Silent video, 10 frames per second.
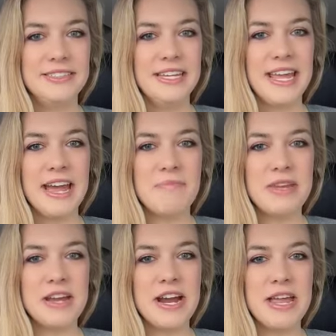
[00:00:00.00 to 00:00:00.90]
Yeah,
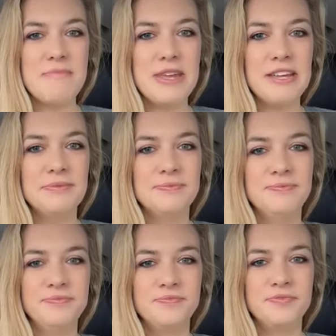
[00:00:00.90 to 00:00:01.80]

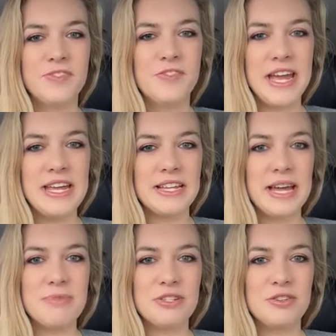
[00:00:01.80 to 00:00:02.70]
BRME. Fight
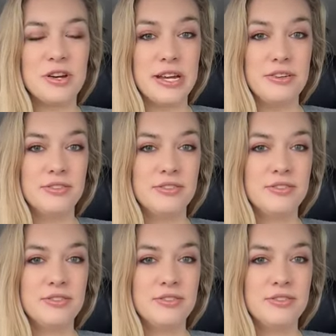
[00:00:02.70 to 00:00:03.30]
Club is good.